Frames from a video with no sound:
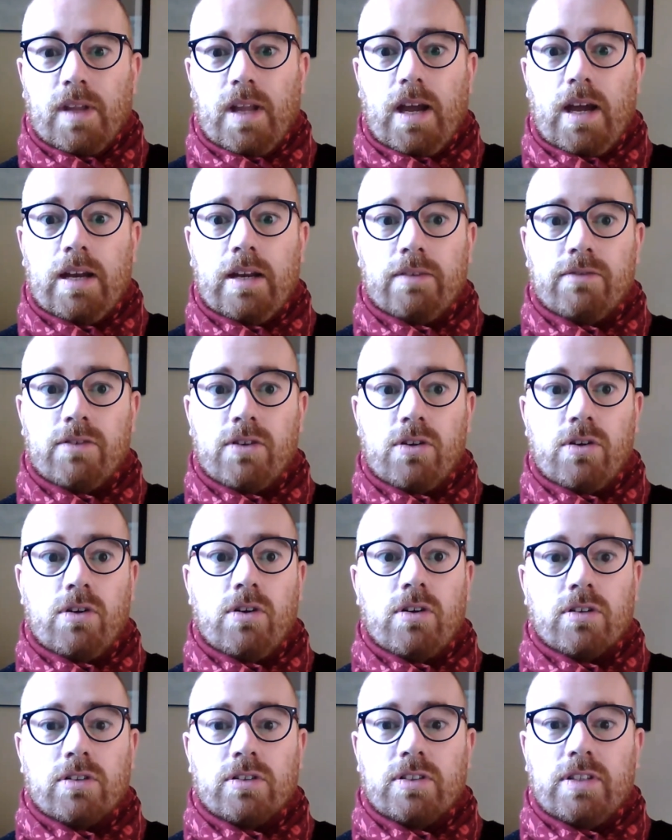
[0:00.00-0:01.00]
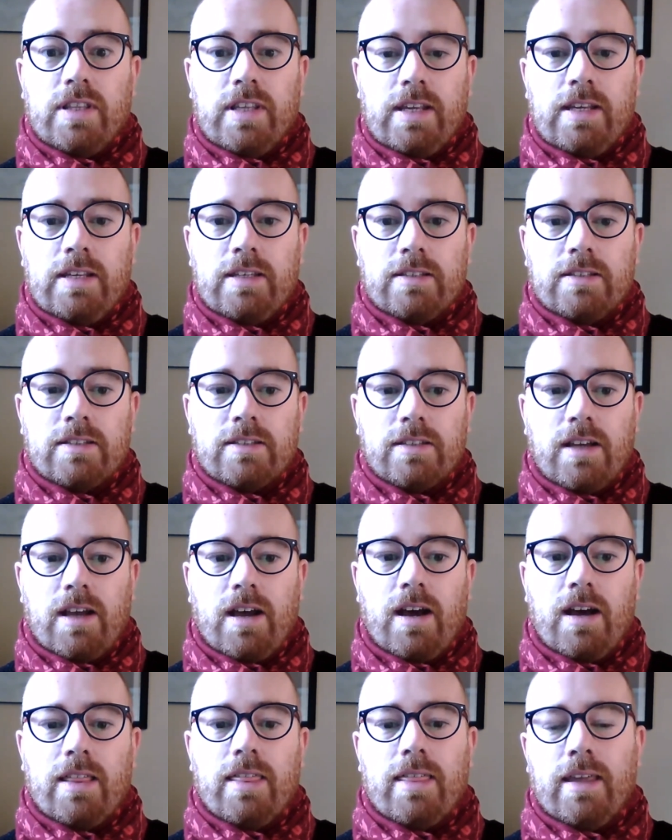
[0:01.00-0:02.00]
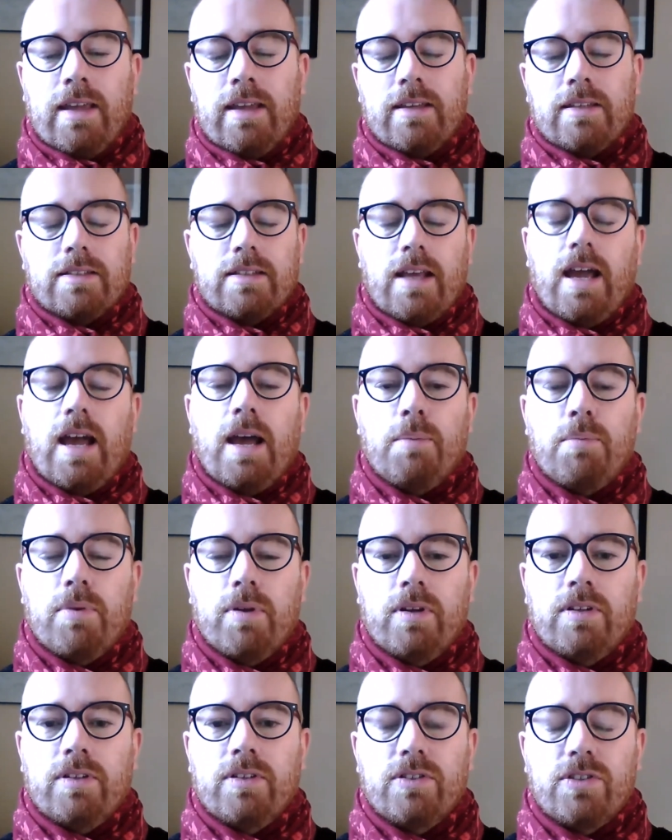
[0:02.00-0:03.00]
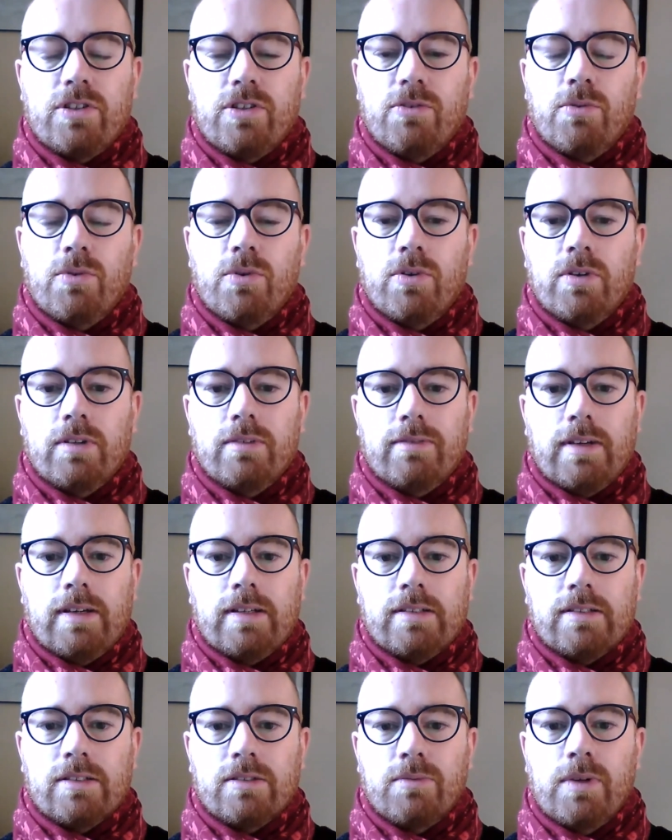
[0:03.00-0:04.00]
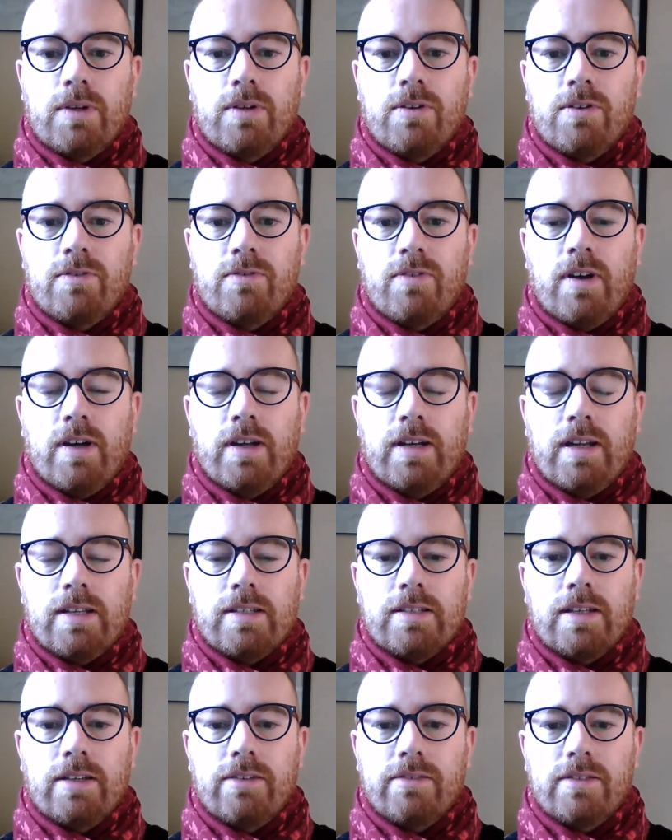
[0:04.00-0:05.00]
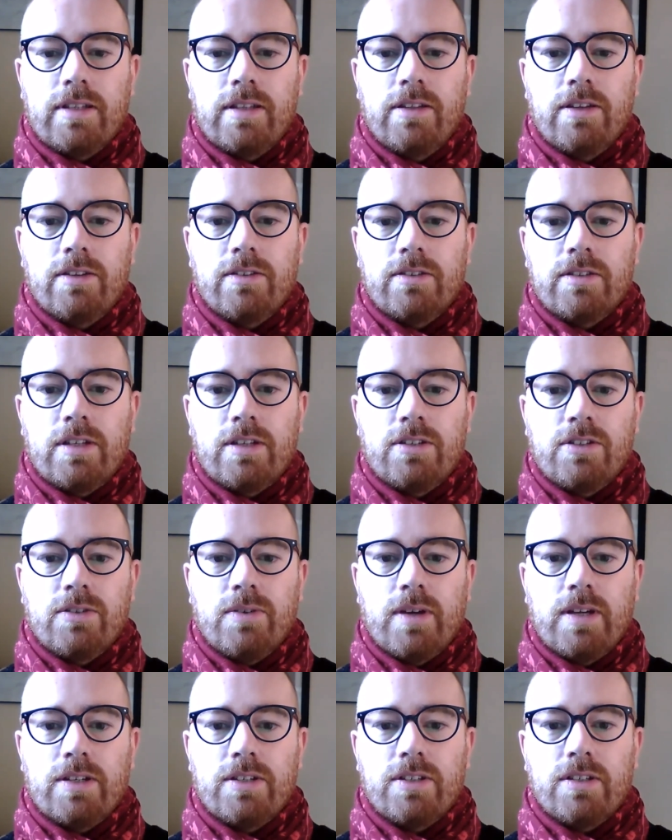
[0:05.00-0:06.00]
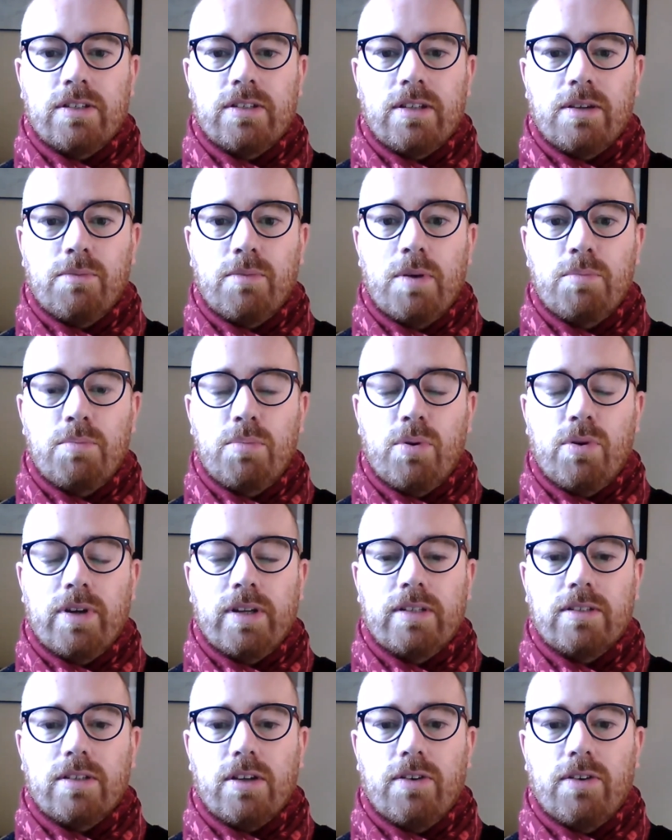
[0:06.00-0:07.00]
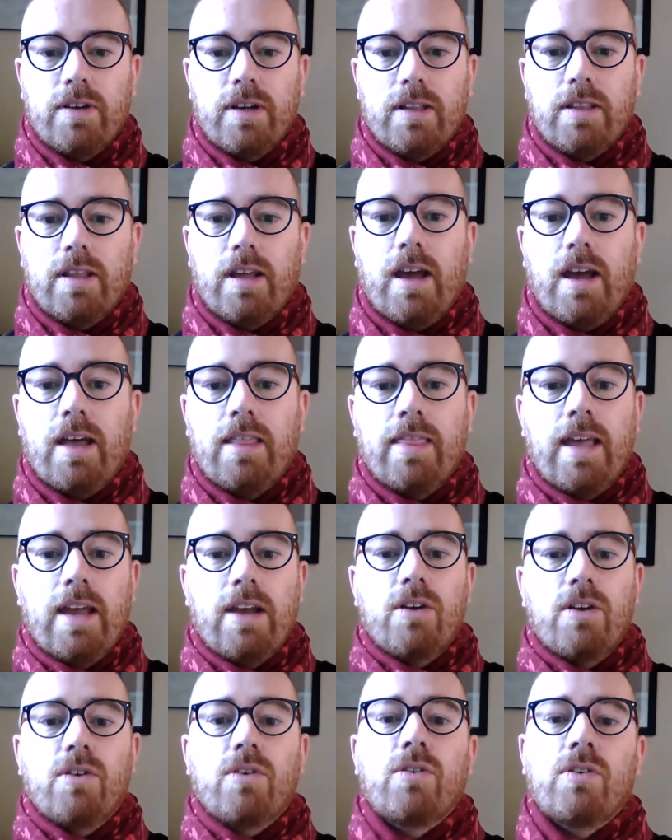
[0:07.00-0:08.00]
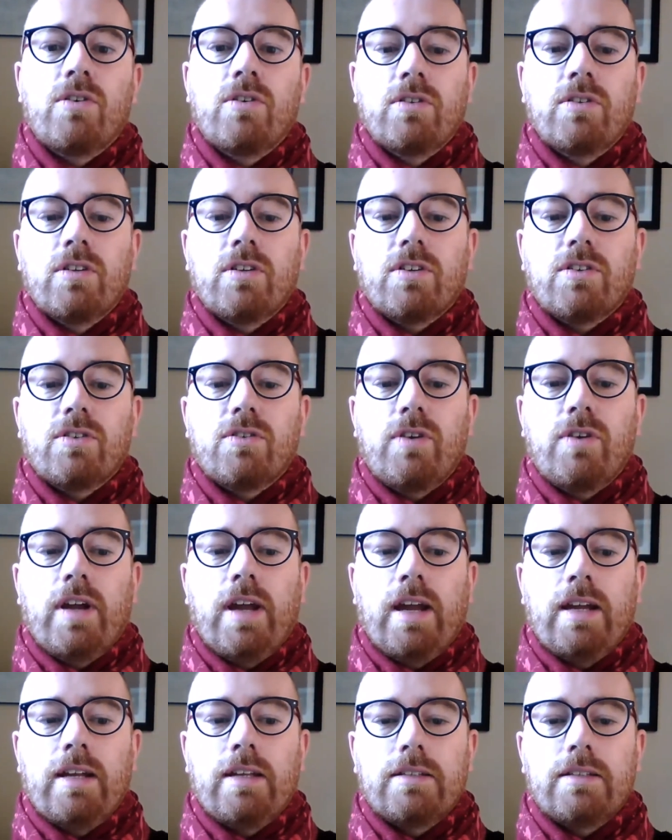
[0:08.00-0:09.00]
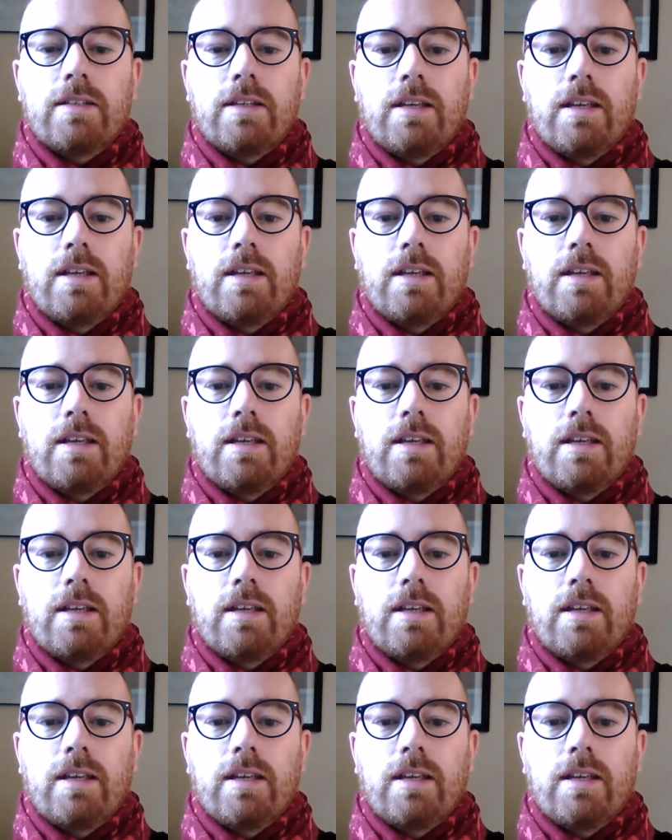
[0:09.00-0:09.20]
And of course, these are things that happen to all of us. We all find ourselves in those situations at one point or another, and they all create